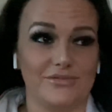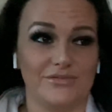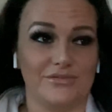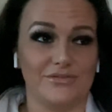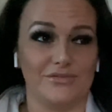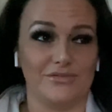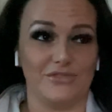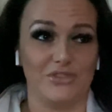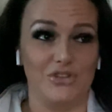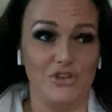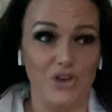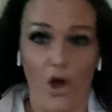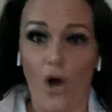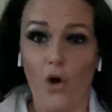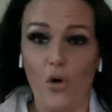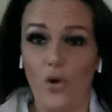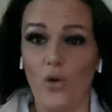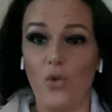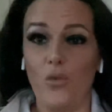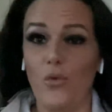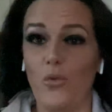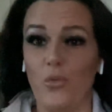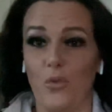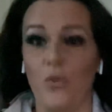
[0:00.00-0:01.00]

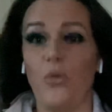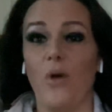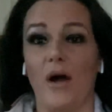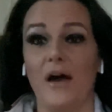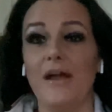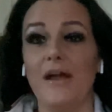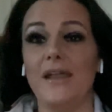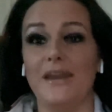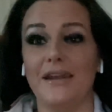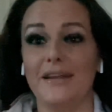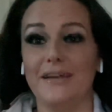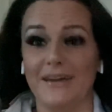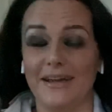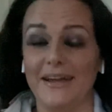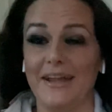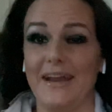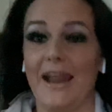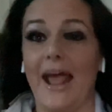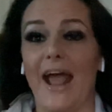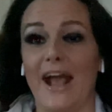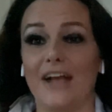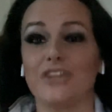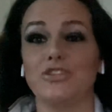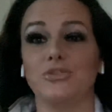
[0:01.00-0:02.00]
know what an
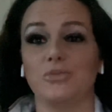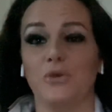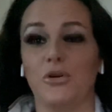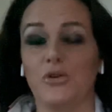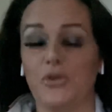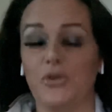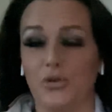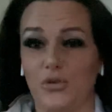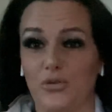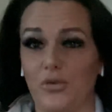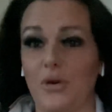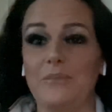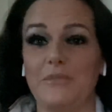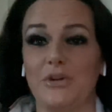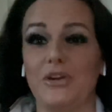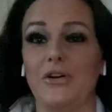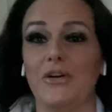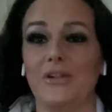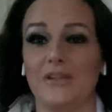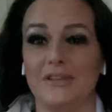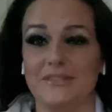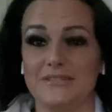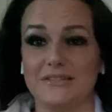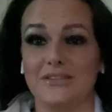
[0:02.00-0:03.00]
actual
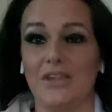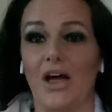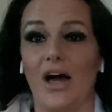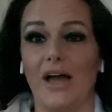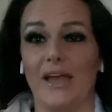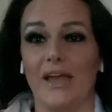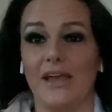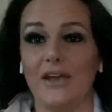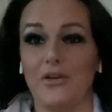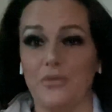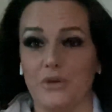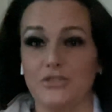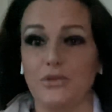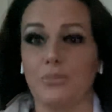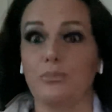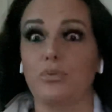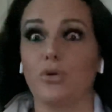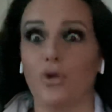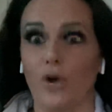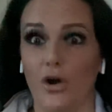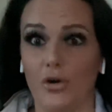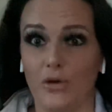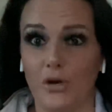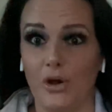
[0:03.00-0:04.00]
criminal is like, what the
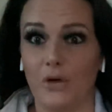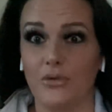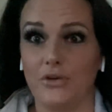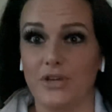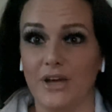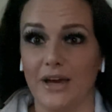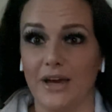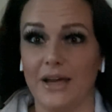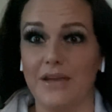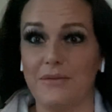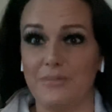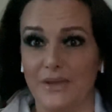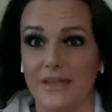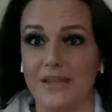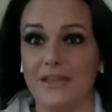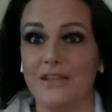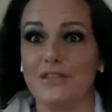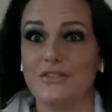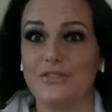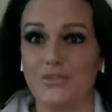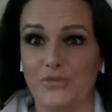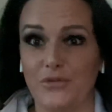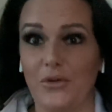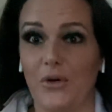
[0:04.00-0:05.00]
prototype
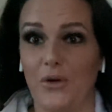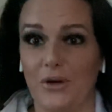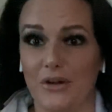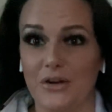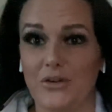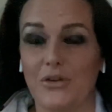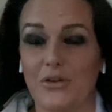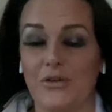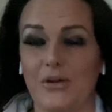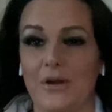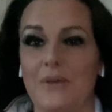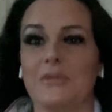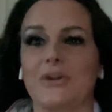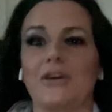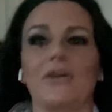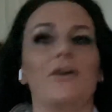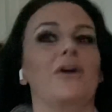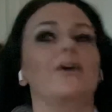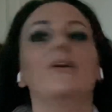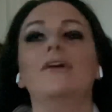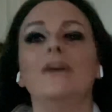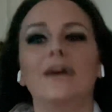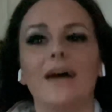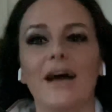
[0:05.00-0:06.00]
is for a
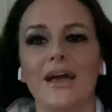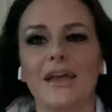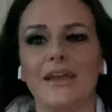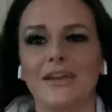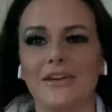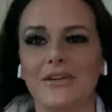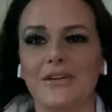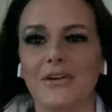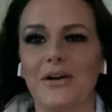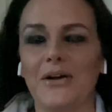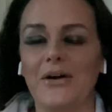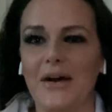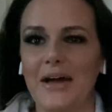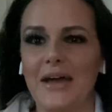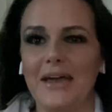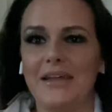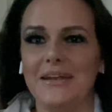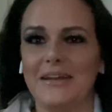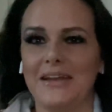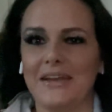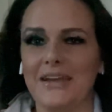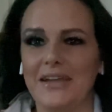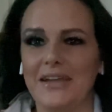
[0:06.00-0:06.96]
criminal, you know, and